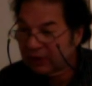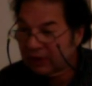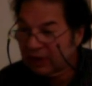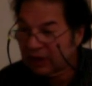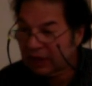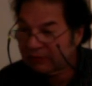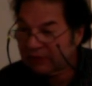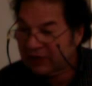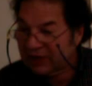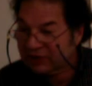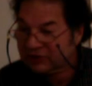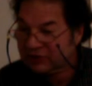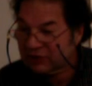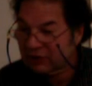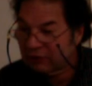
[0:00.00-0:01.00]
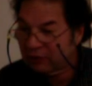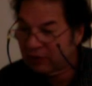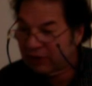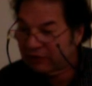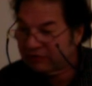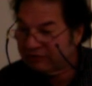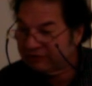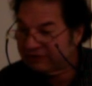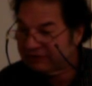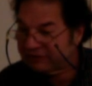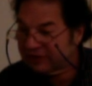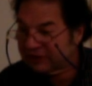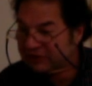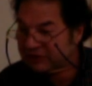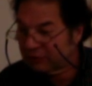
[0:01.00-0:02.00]
I'm going to actually go to 150
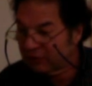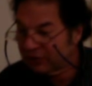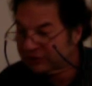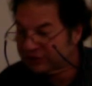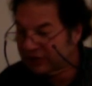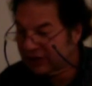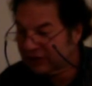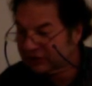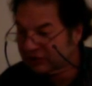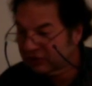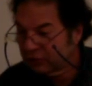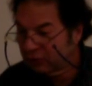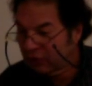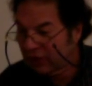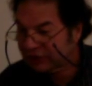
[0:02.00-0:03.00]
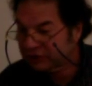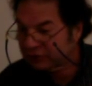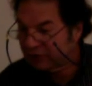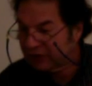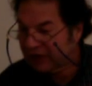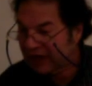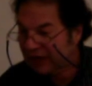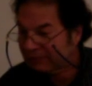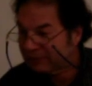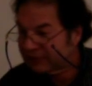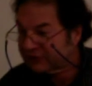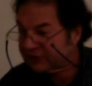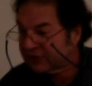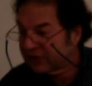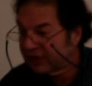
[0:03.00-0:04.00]
because I want you to actually watch what happens
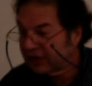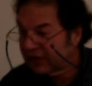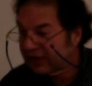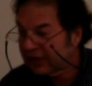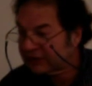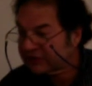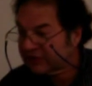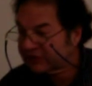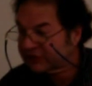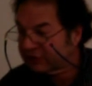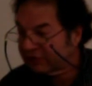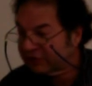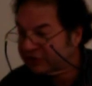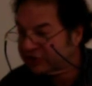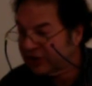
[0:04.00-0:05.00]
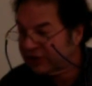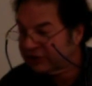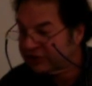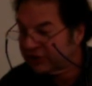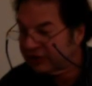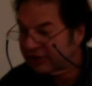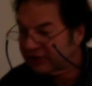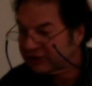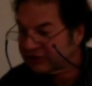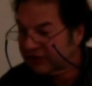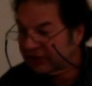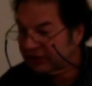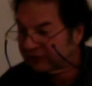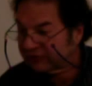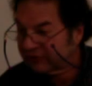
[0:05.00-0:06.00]
as I start changing these
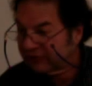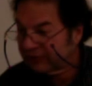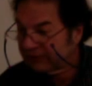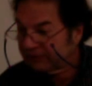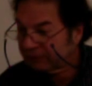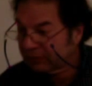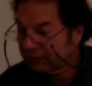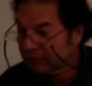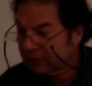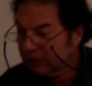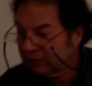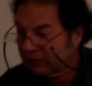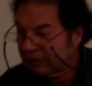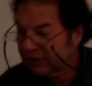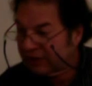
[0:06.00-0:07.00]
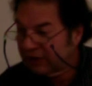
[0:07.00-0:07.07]
things. All right?